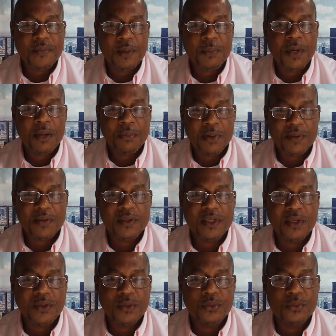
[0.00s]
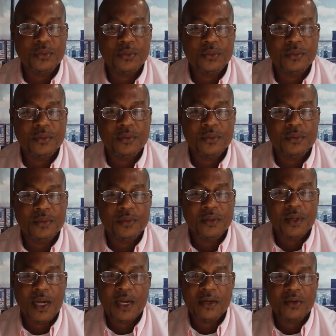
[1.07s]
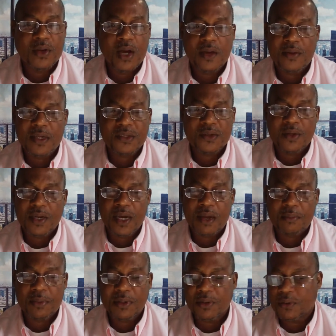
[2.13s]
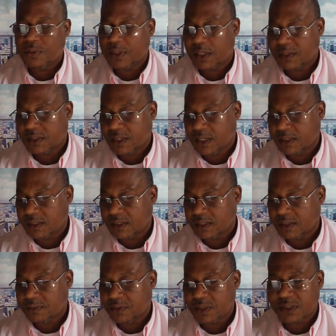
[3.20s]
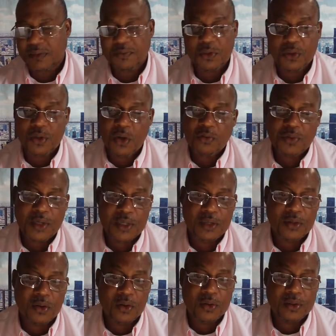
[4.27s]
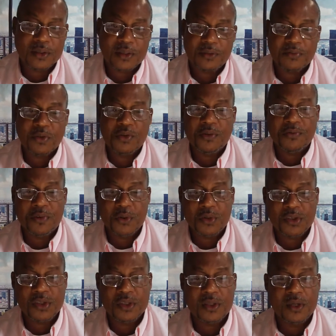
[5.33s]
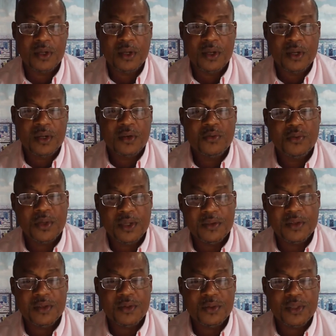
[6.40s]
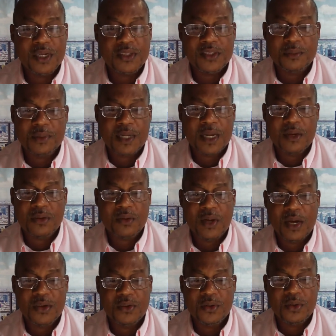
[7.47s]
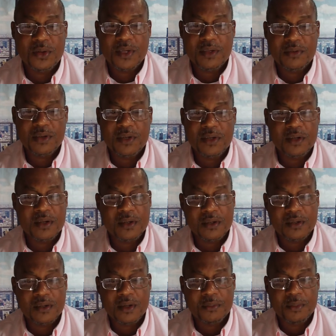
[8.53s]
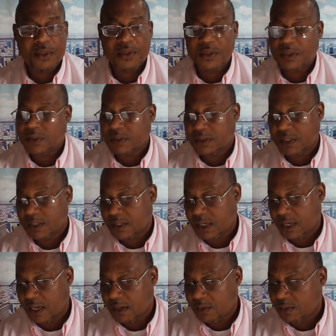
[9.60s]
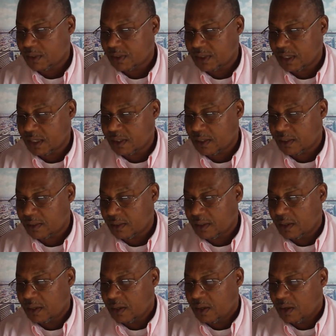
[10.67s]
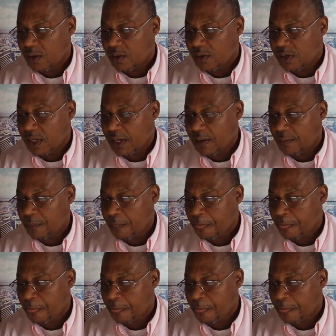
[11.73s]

But I pray that they do. I don't know how that's going to happen though. That's that's because if, if, you don't read the old, if you refuse to read the New Testament, I don't know how you're going to even learn about Jesus. I, I, don't understand that. Okay.